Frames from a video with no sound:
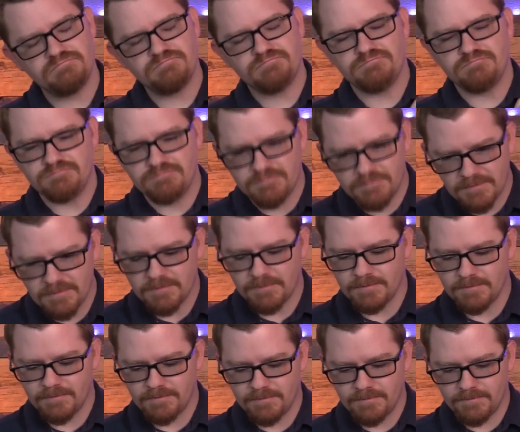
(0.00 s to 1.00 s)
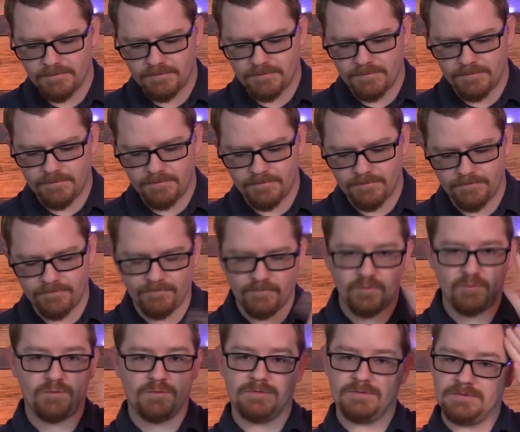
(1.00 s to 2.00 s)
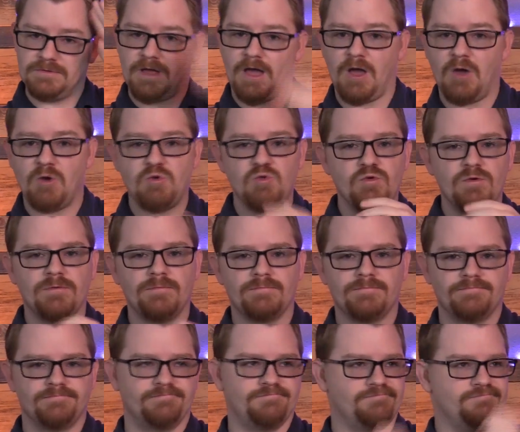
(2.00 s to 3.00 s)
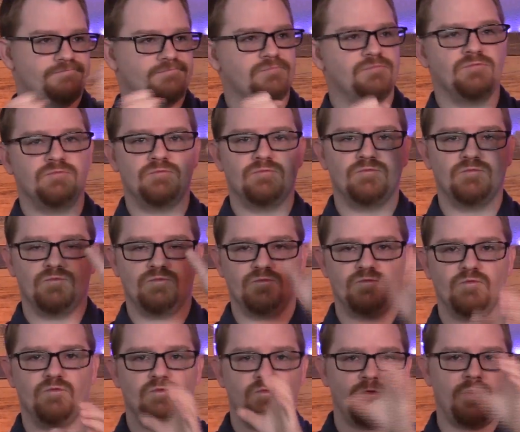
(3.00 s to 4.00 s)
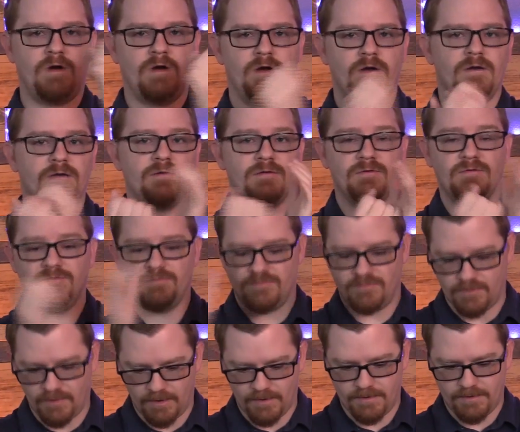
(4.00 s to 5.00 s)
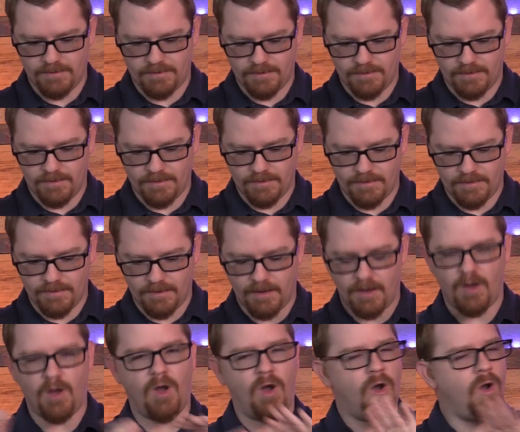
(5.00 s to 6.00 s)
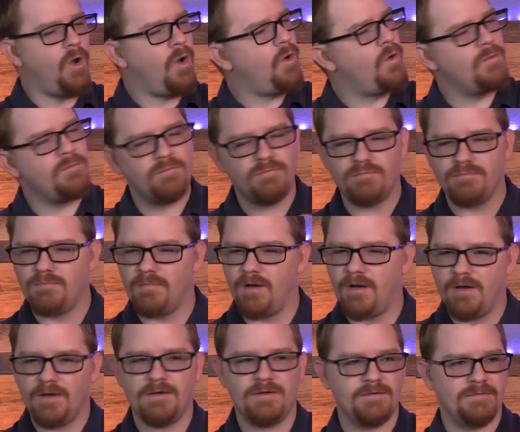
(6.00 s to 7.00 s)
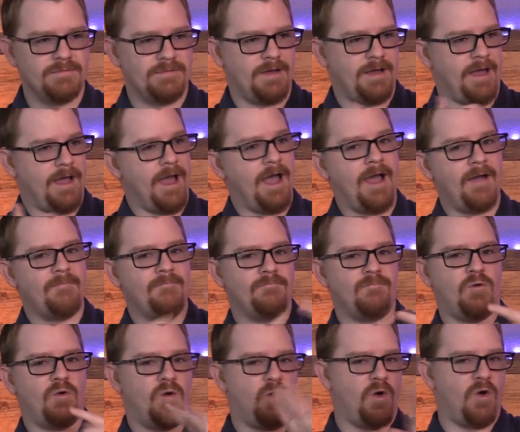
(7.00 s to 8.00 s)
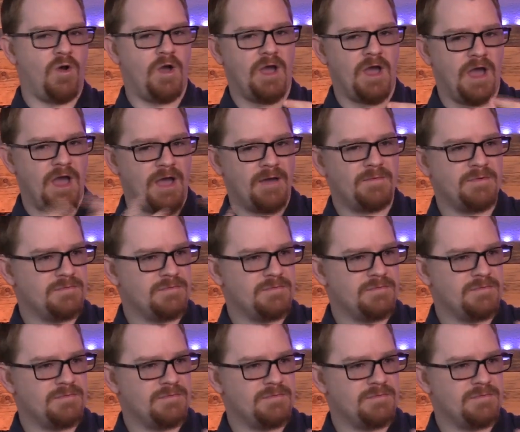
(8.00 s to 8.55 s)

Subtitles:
And of course, he mourned for his son who was hung on the cross with all that pain that was involved,